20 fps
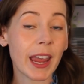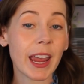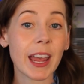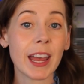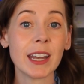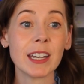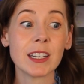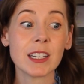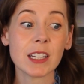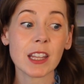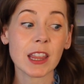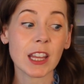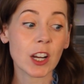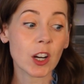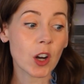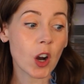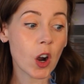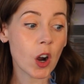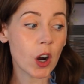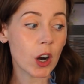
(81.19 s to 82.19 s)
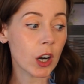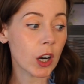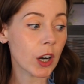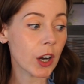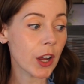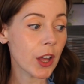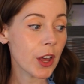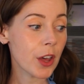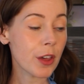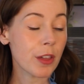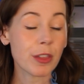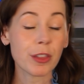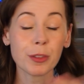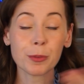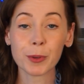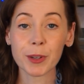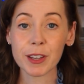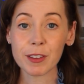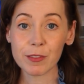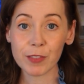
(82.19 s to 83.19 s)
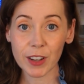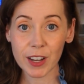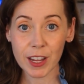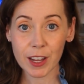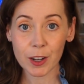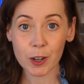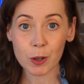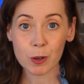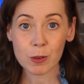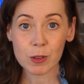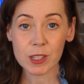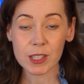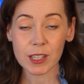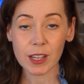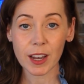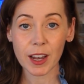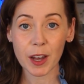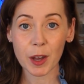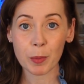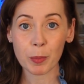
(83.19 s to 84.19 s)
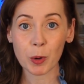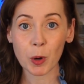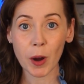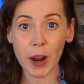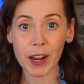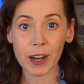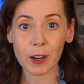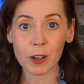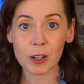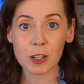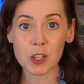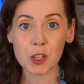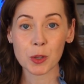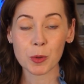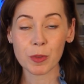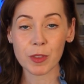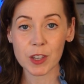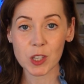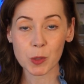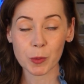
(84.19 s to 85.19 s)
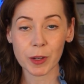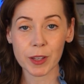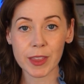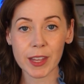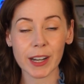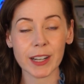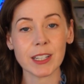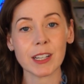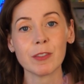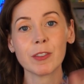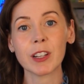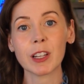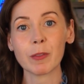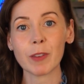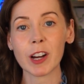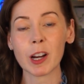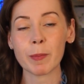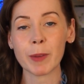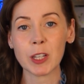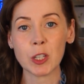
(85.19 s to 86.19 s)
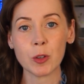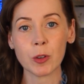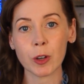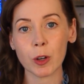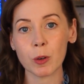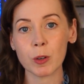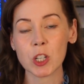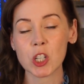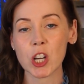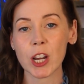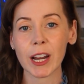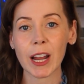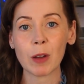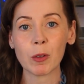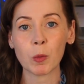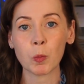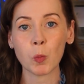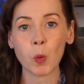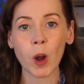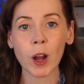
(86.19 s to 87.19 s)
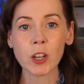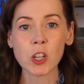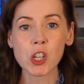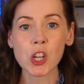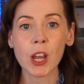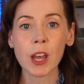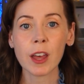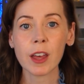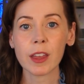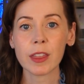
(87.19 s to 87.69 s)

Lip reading: And there are 3 videos prior to this one that I definitely recommend you go check out and watch.